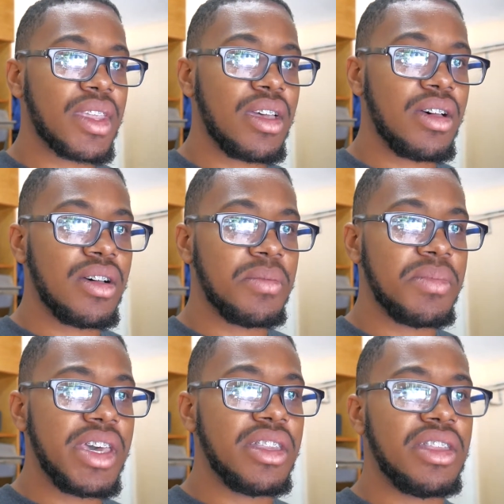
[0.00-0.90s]

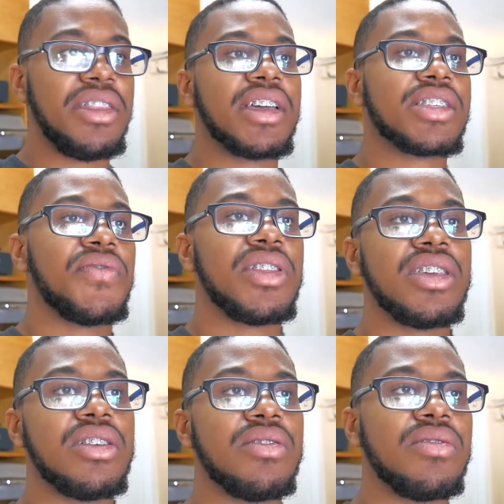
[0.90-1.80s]
in the next
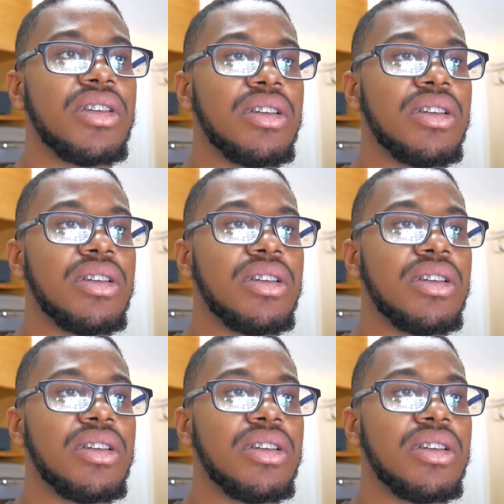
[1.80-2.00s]
video,